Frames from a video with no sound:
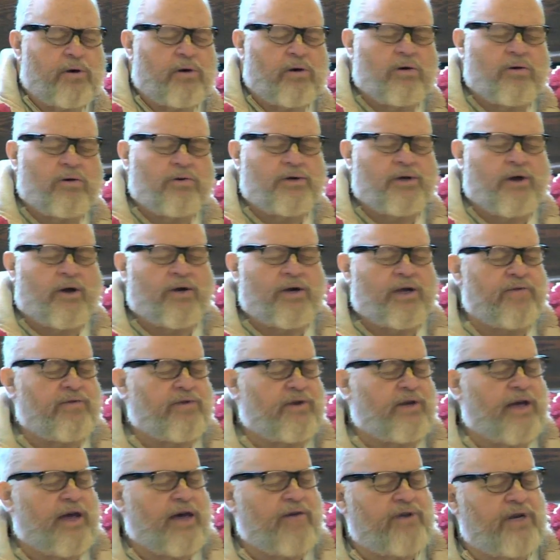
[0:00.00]
who don't even
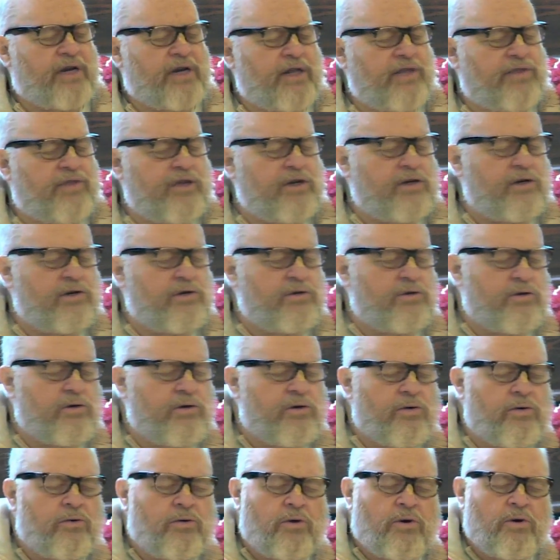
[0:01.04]
have anything to
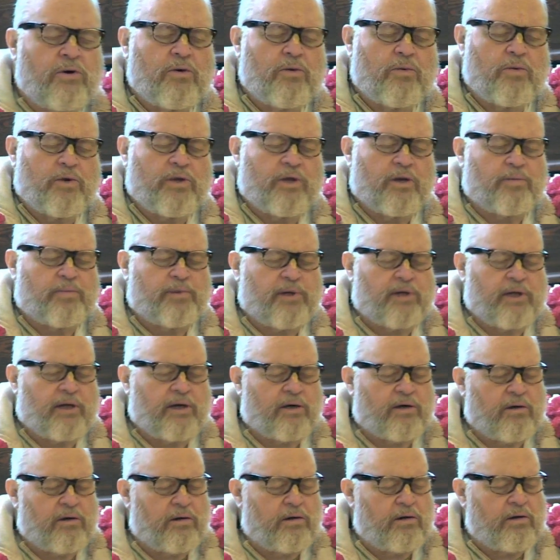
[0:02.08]
do with a
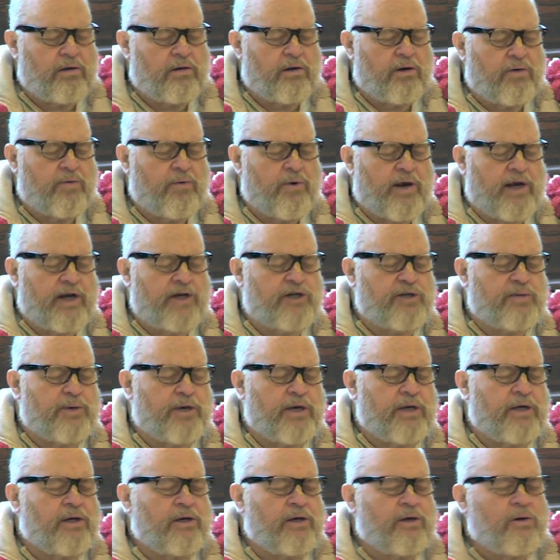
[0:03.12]
political arrangement
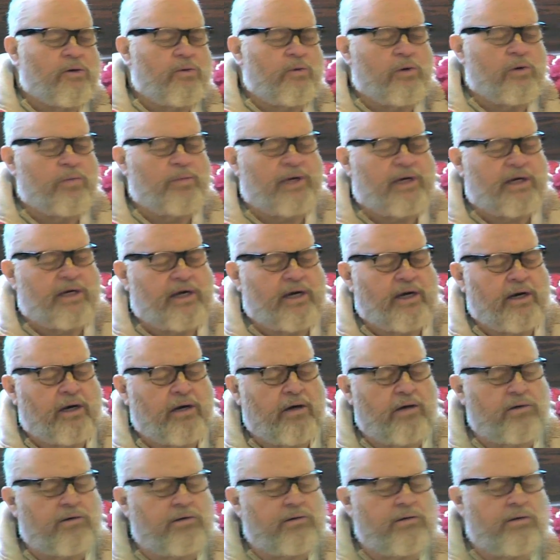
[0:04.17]
will be
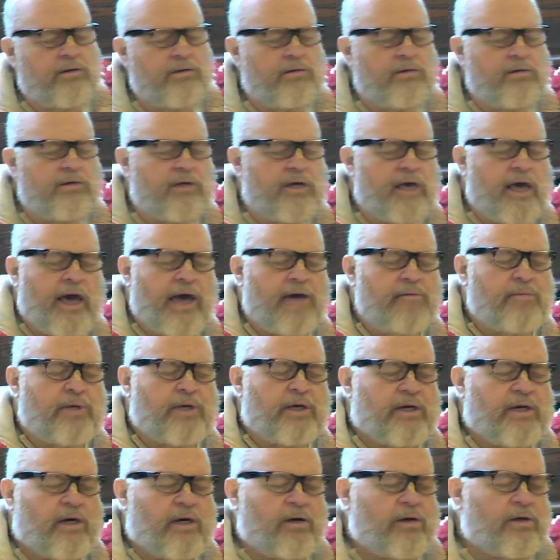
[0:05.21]
killed, can be
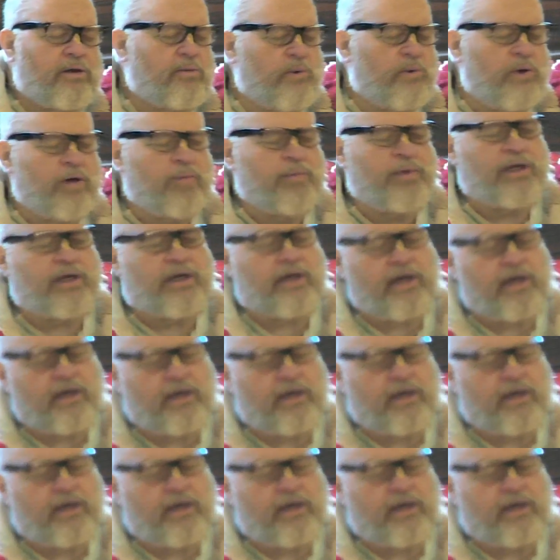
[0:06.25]
killed, and will be killed